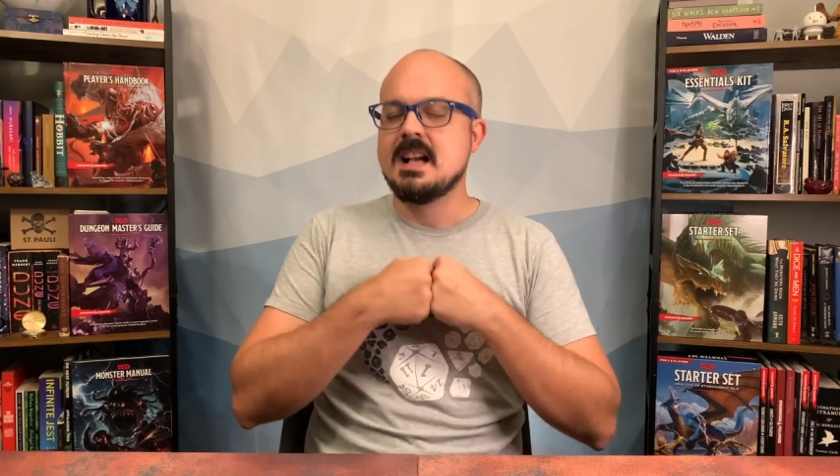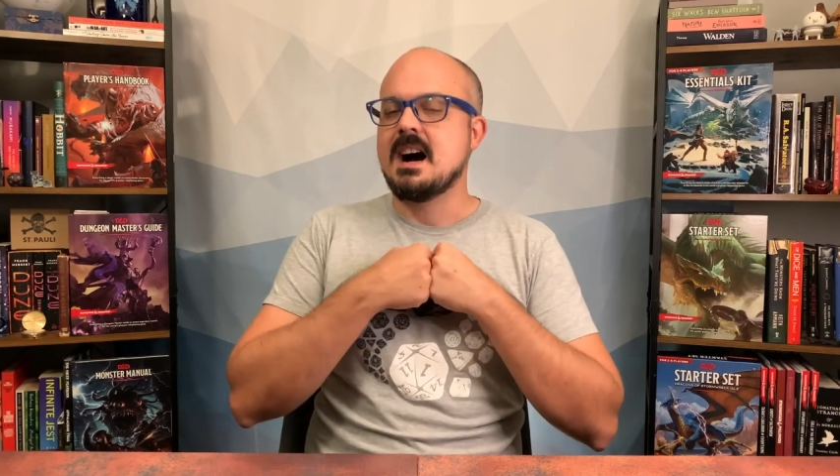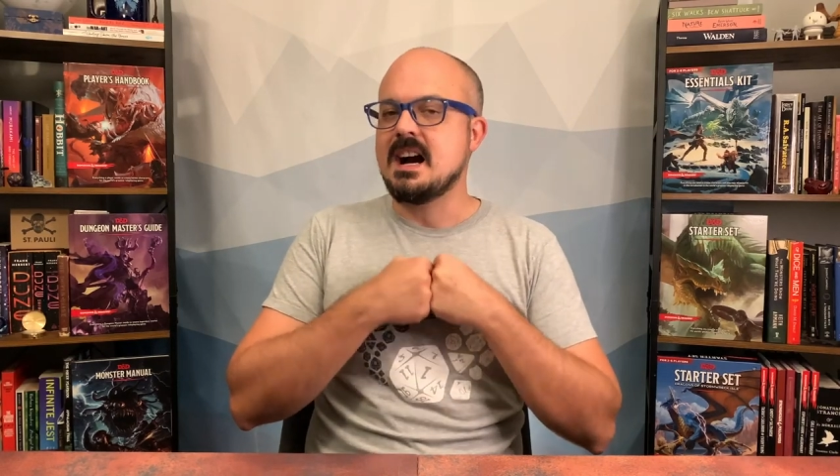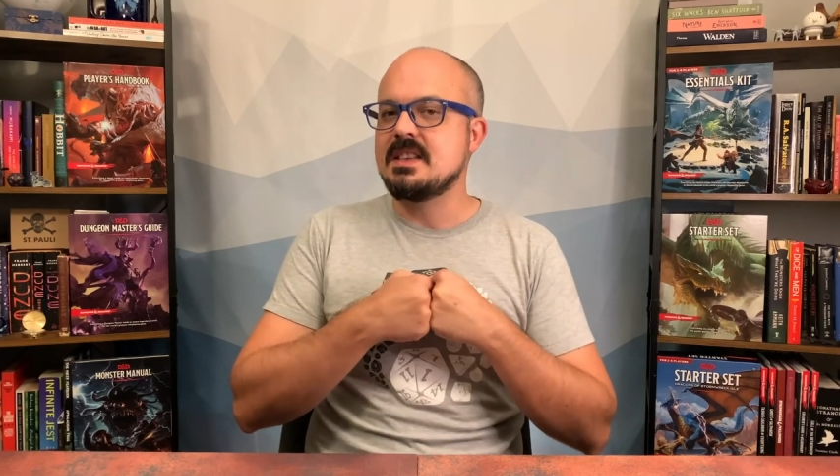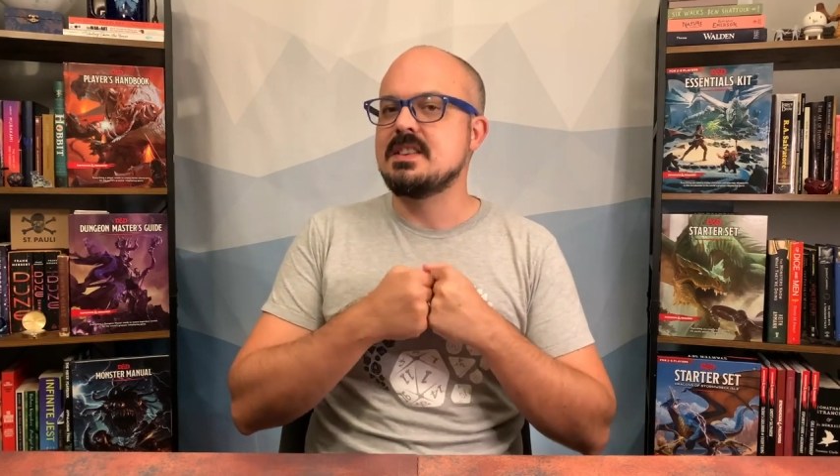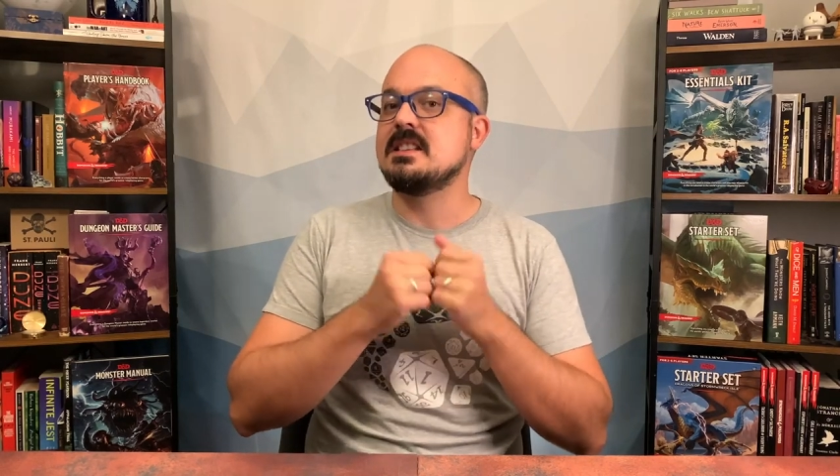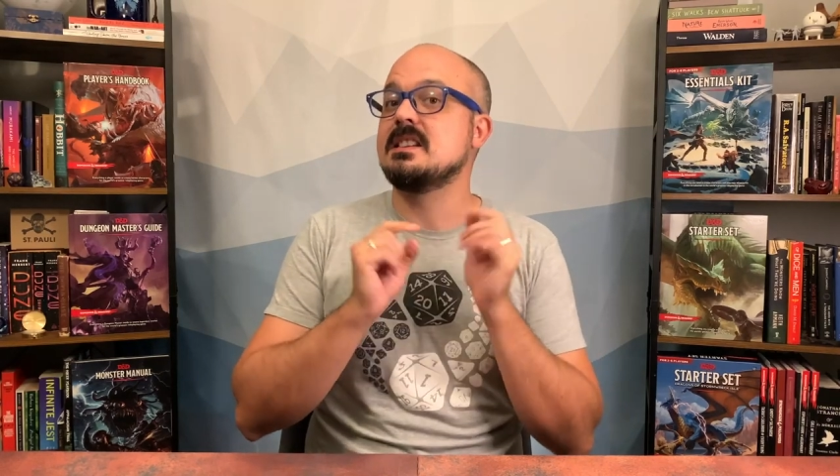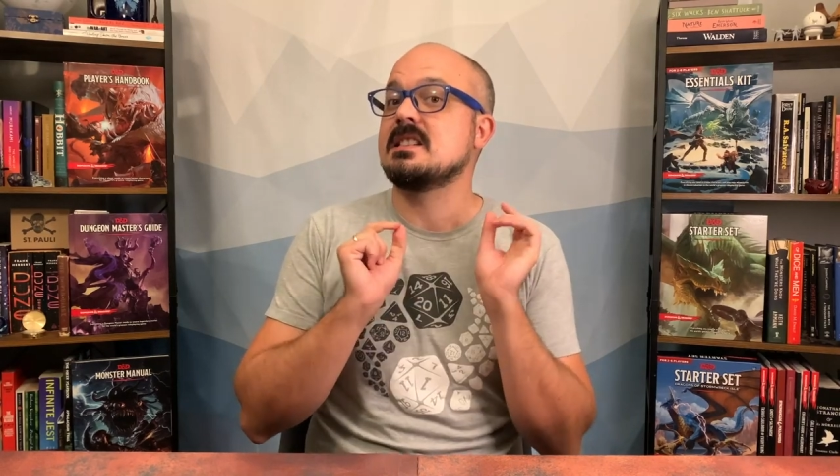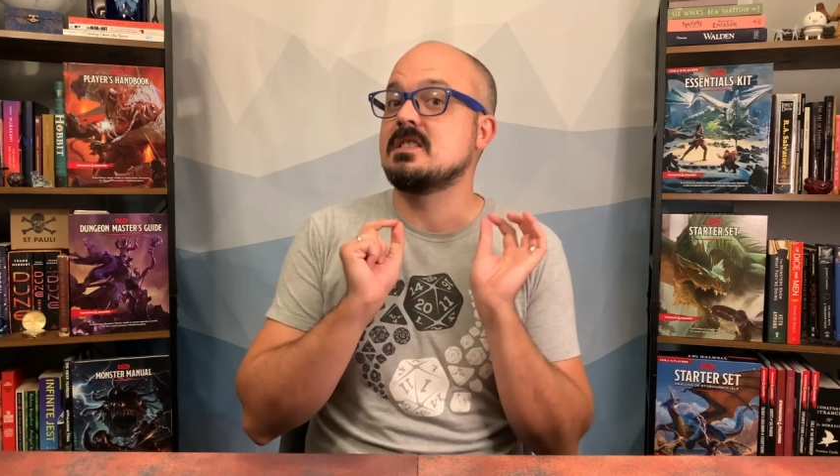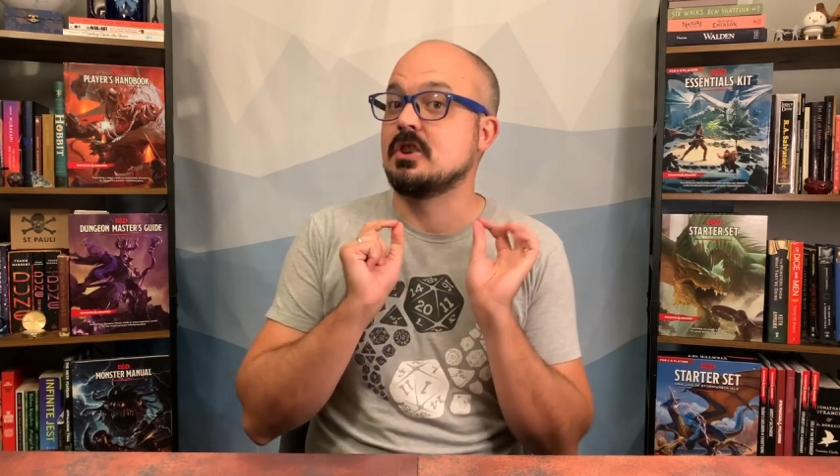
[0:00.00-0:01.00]
I think
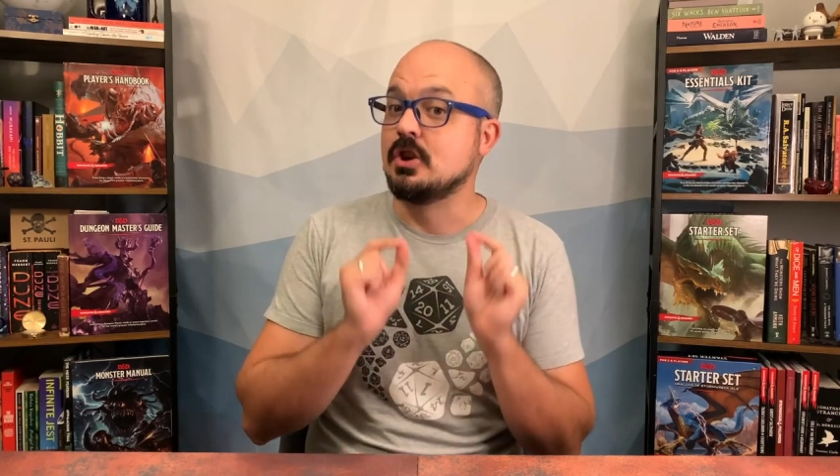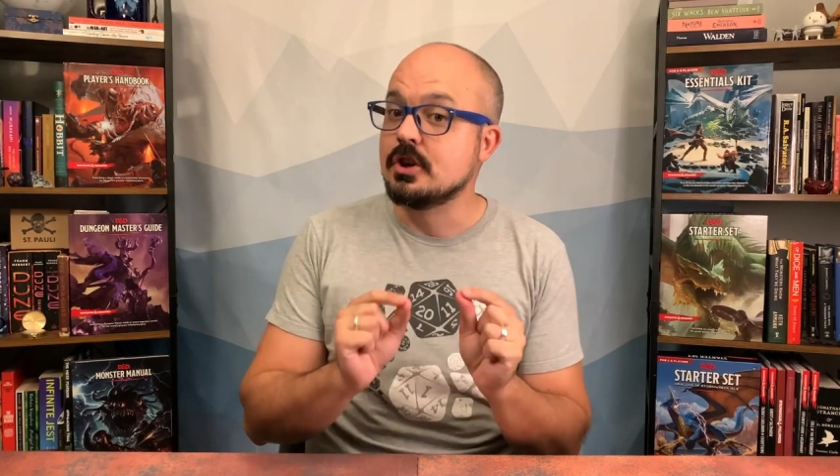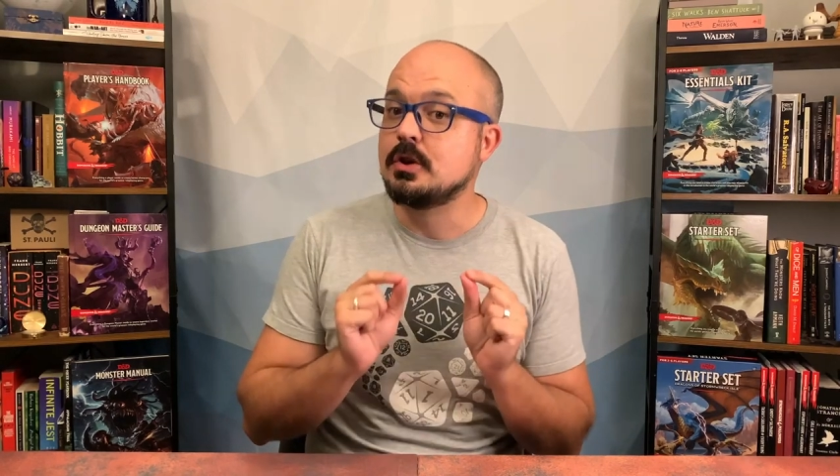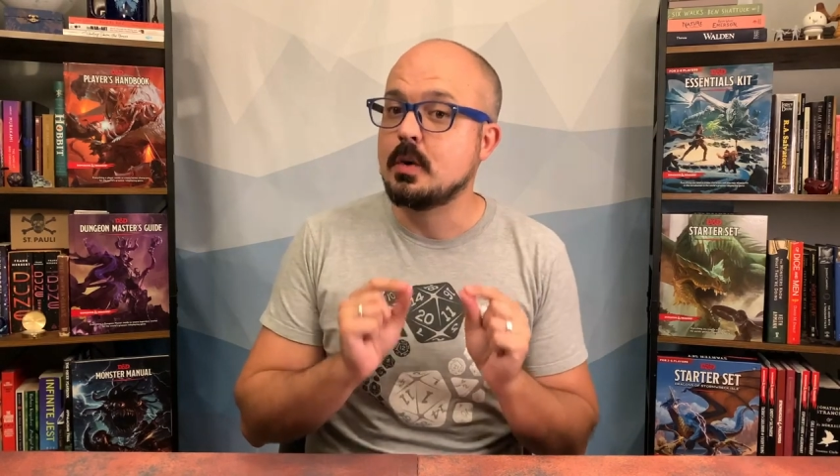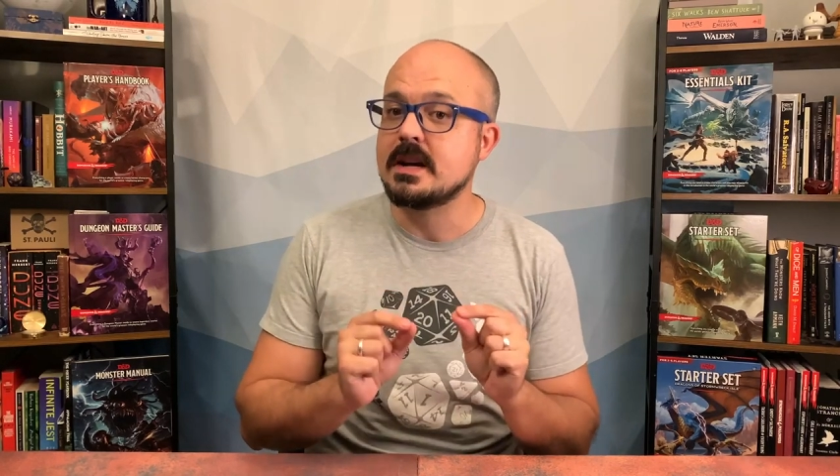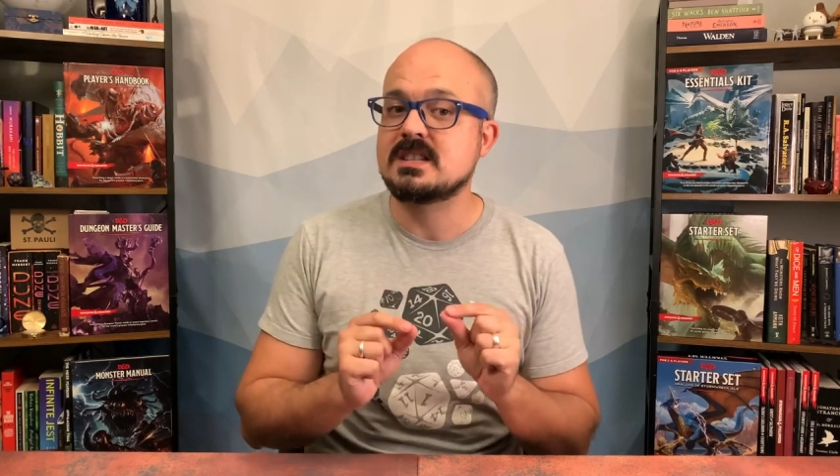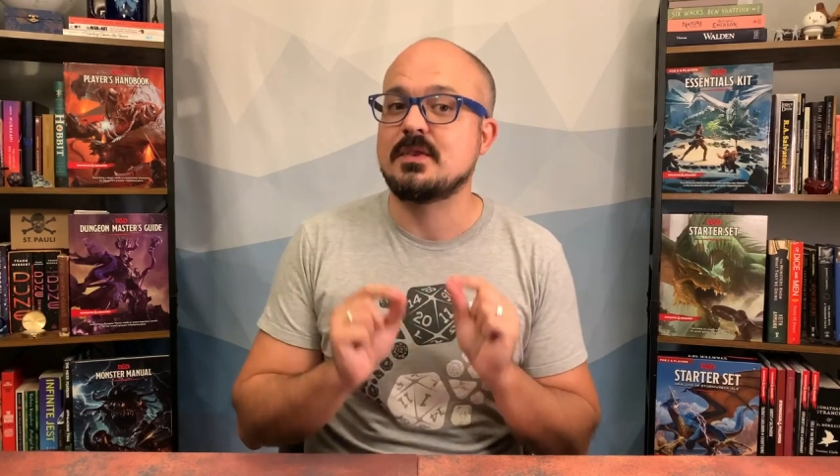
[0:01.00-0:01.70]
this is a good quest